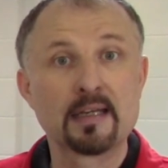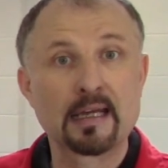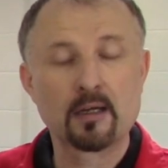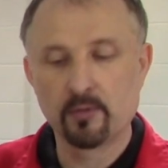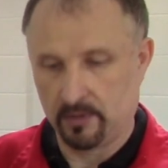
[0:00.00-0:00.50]

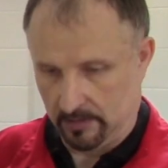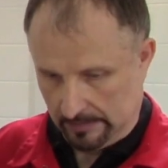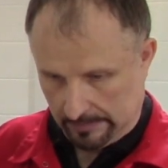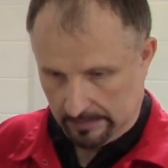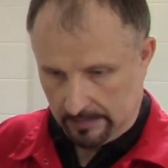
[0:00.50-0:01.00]
down.
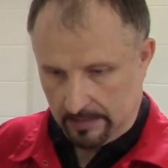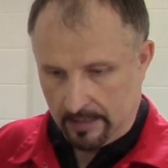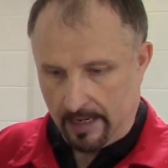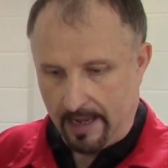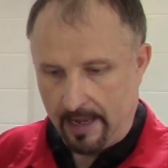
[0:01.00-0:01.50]

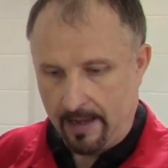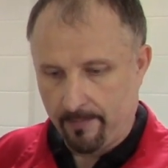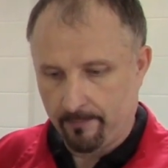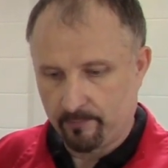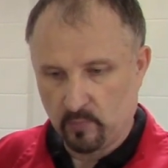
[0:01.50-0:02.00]

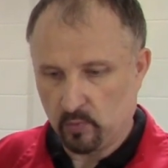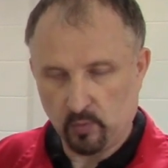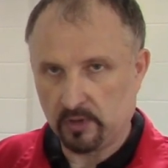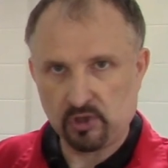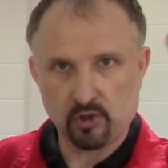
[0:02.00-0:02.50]
Um,
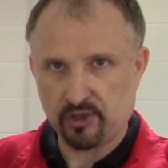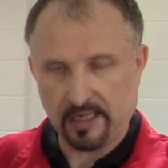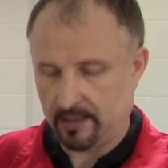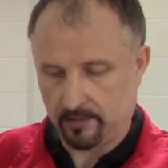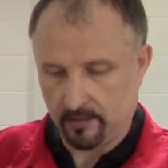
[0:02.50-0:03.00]
we'll touch
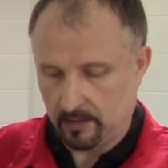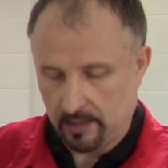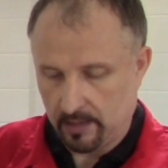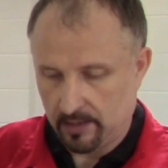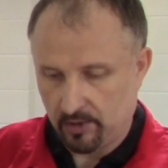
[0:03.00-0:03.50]
that
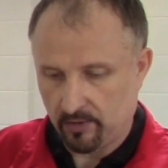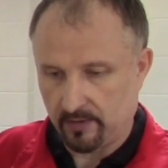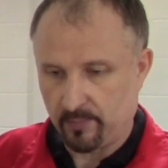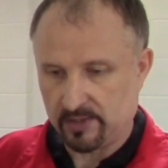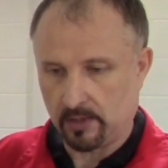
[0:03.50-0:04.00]
in another
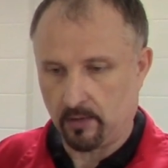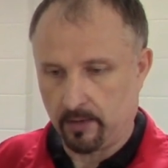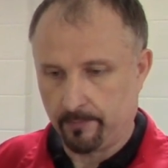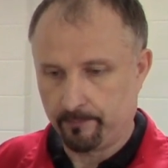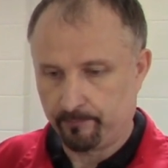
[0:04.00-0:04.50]
episode.
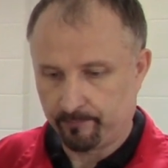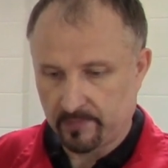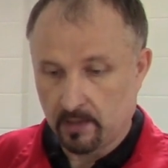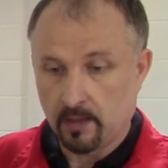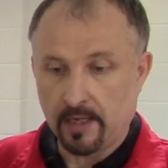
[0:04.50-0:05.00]

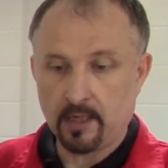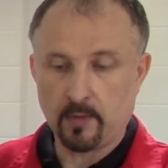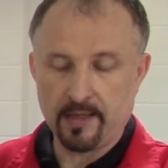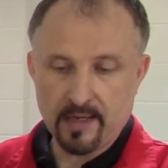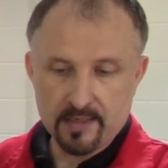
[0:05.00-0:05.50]

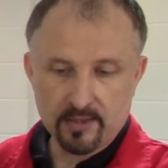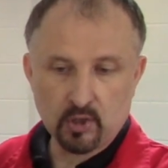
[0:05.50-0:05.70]
Anyway, there's the